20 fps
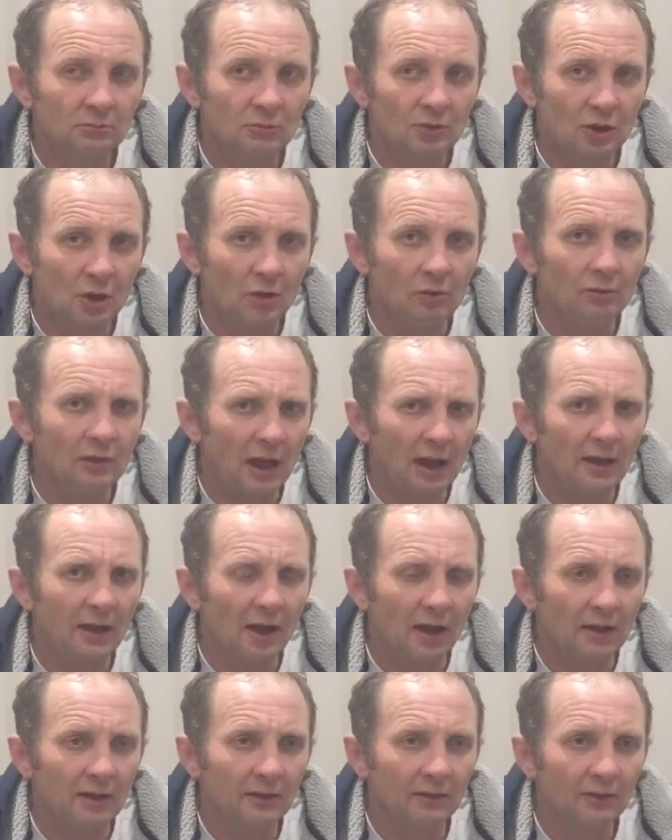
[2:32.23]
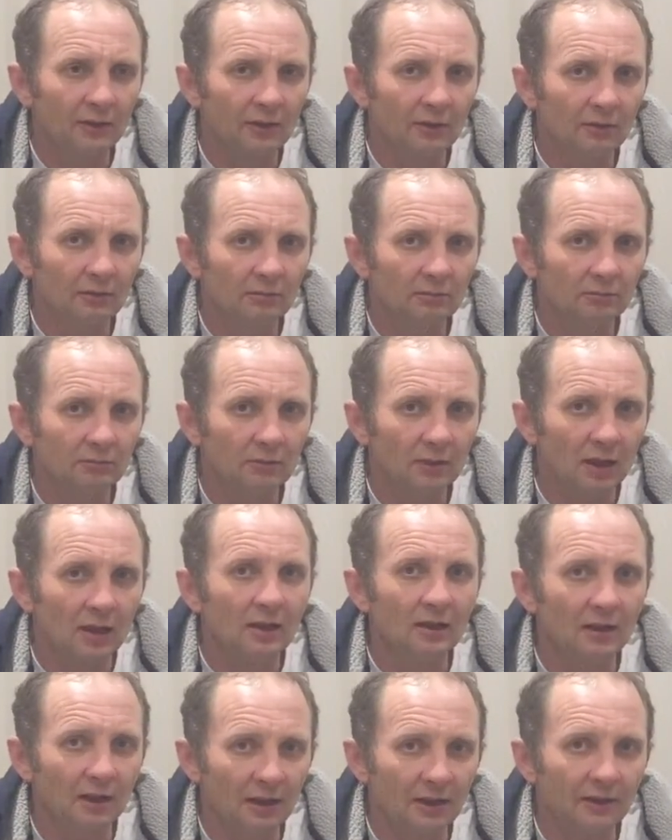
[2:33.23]
2 decades
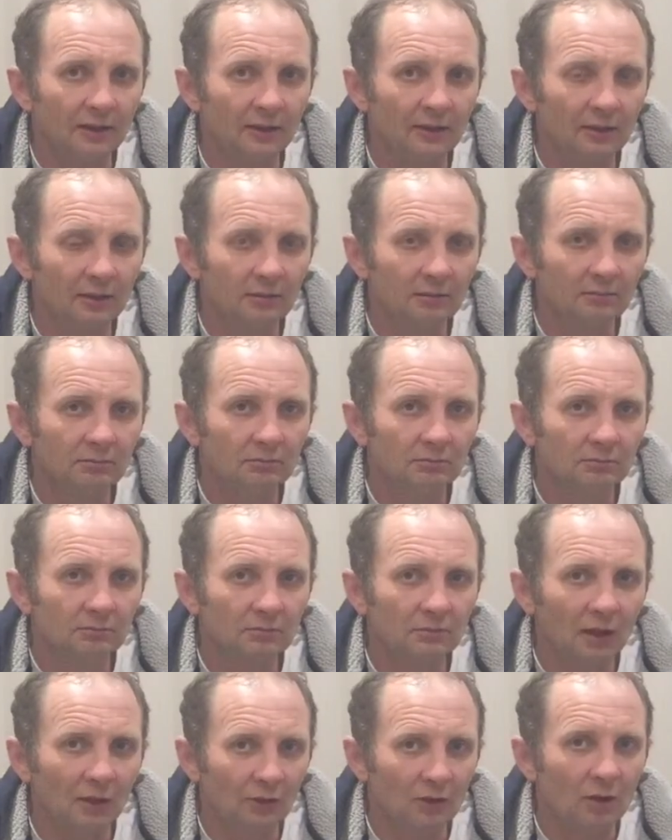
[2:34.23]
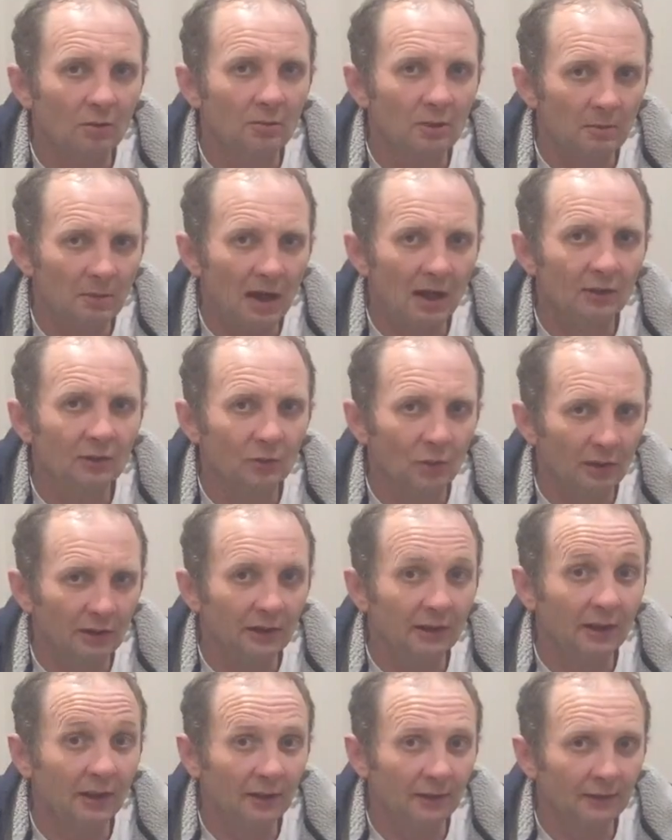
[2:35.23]
at least. That's got to be about
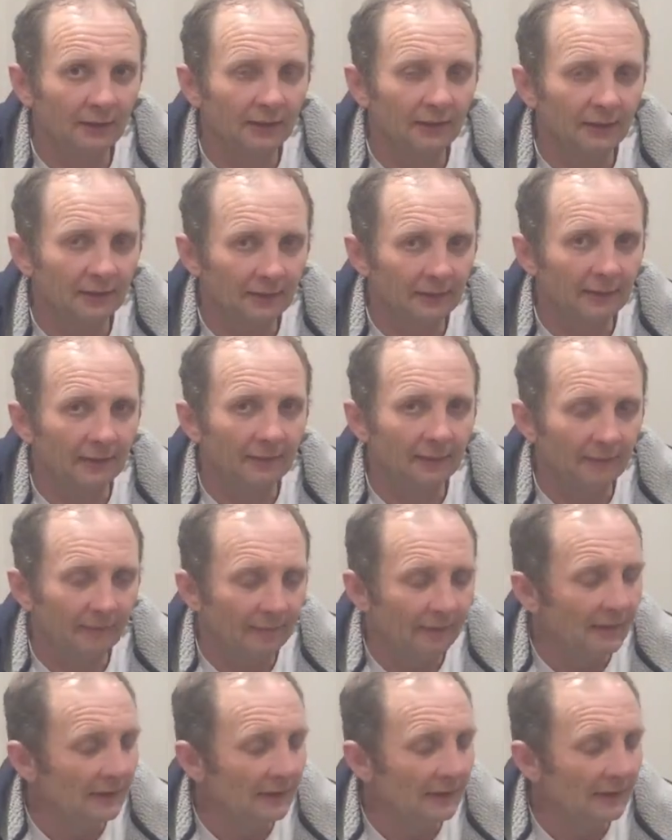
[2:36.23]
20 years, isn't it? Yeah.